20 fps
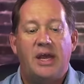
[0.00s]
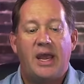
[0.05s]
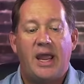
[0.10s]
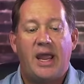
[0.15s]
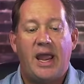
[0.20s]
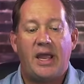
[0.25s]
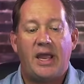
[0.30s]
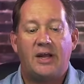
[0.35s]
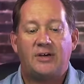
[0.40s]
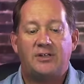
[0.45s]

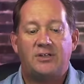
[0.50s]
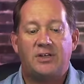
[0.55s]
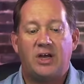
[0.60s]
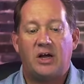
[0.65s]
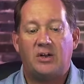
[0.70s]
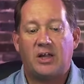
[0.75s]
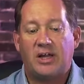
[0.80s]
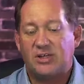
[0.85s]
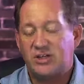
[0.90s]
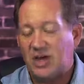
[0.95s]
And
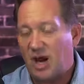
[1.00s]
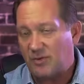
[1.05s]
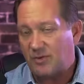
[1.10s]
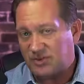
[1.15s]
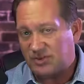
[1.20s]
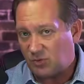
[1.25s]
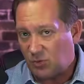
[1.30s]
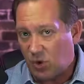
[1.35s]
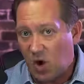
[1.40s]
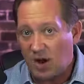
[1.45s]
like Shama
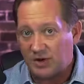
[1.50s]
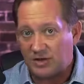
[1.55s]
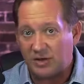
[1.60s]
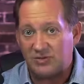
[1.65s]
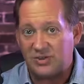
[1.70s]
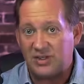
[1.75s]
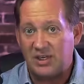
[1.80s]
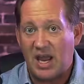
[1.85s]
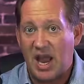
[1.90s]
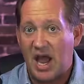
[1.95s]
Sawant
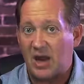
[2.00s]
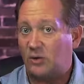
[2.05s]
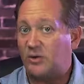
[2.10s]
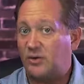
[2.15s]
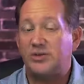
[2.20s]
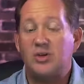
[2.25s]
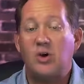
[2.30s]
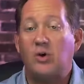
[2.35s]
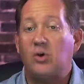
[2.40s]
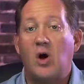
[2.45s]
of Seattle
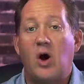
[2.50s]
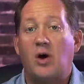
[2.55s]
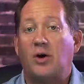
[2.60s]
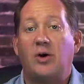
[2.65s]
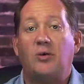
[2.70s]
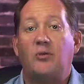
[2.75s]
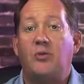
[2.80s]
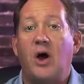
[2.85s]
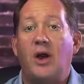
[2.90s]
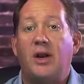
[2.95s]
is no
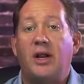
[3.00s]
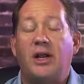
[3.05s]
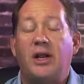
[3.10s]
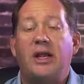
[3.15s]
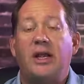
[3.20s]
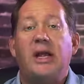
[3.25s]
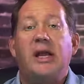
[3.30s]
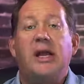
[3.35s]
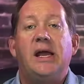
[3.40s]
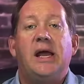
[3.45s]
longer running.